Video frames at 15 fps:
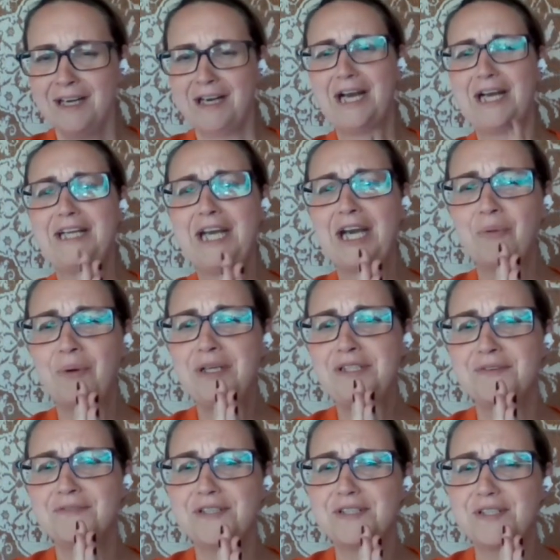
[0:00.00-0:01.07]
I can't wait
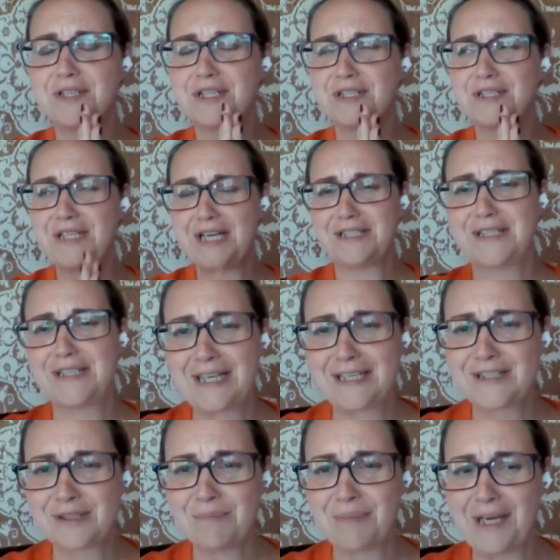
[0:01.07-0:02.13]
to visit the States and
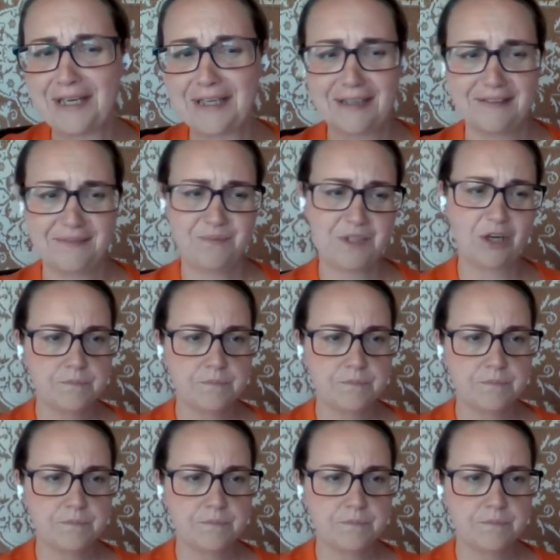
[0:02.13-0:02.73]
get some bacon.